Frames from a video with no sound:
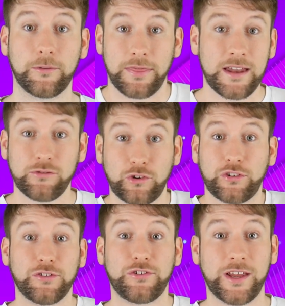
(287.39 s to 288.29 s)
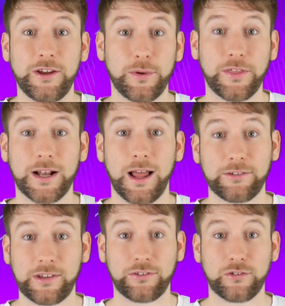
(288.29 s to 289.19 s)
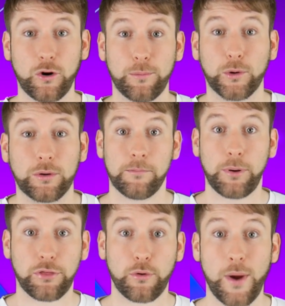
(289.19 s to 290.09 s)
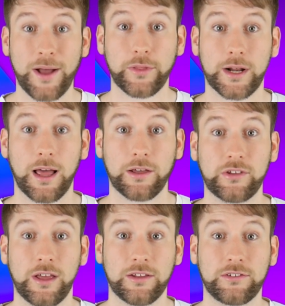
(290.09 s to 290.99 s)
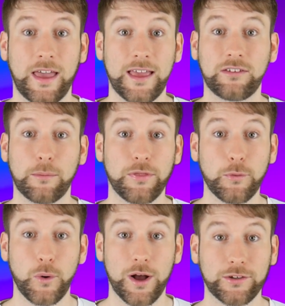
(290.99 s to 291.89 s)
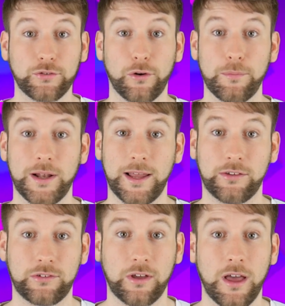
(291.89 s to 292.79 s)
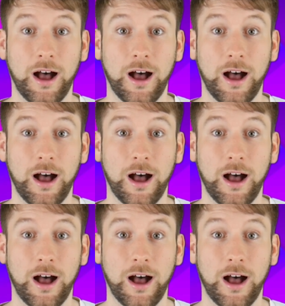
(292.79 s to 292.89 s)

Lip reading: Then just continue with the class as normal, but throughout the class, say some of the words from the list.